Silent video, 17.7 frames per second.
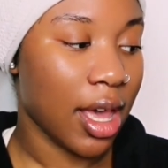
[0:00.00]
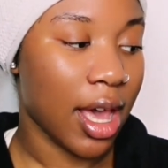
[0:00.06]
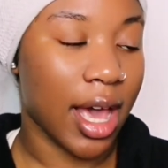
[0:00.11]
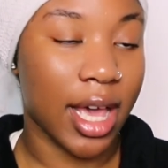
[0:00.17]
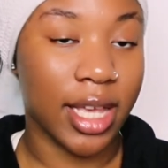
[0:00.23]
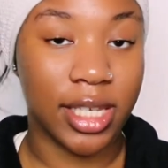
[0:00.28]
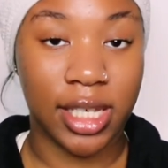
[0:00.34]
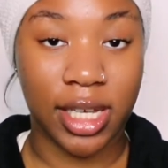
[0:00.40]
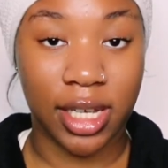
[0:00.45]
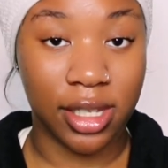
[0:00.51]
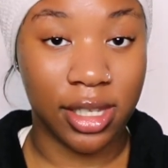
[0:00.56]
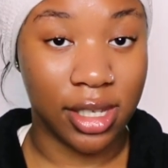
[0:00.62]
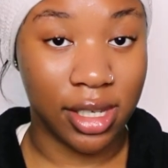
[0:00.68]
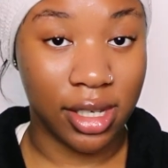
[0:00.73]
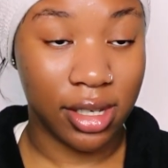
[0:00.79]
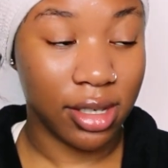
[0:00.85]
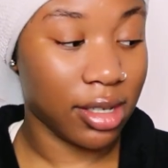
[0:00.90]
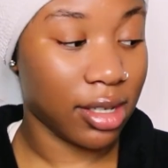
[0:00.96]
I said
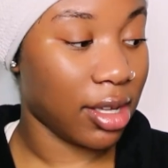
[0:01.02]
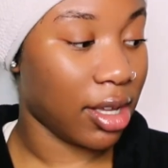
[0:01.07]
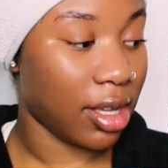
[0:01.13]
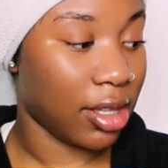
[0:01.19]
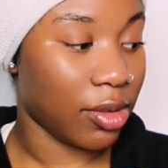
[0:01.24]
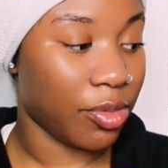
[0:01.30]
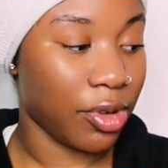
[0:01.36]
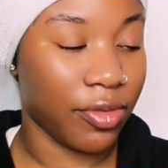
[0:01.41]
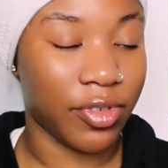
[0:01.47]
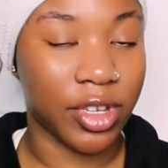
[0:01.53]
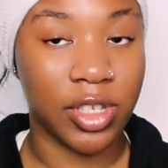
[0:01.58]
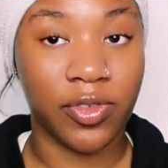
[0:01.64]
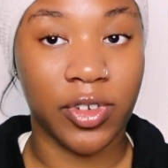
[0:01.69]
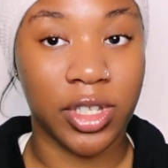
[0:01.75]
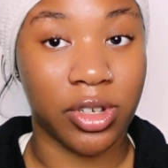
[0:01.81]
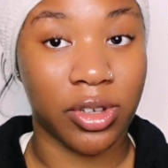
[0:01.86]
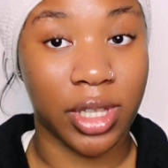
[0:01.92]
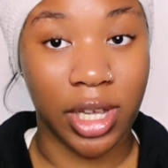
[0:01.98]
in the previous
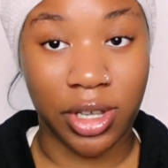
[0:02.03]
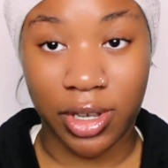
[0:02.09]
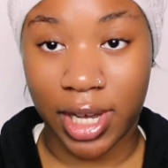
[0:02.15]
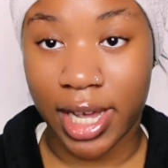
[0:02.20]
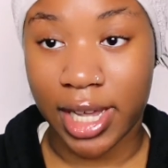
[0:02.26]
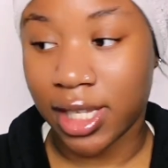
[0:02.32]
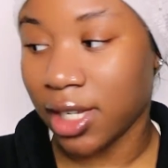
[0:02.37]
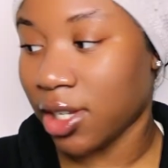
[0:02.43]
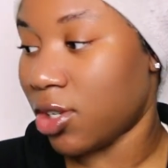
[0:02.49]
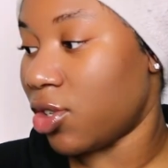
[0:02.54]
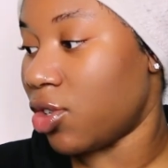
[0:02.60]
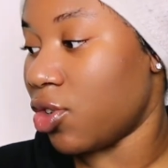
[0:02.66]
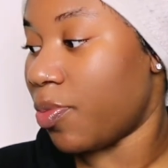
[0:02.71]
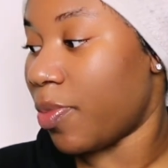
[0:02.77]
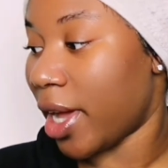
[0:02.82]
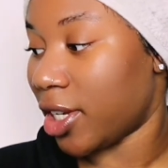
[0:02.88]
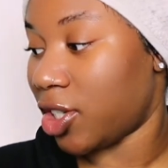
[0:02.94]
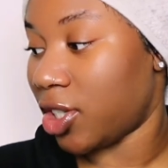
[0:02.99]
video that you guys need to do
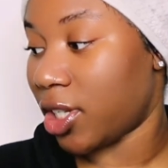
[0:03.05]
patch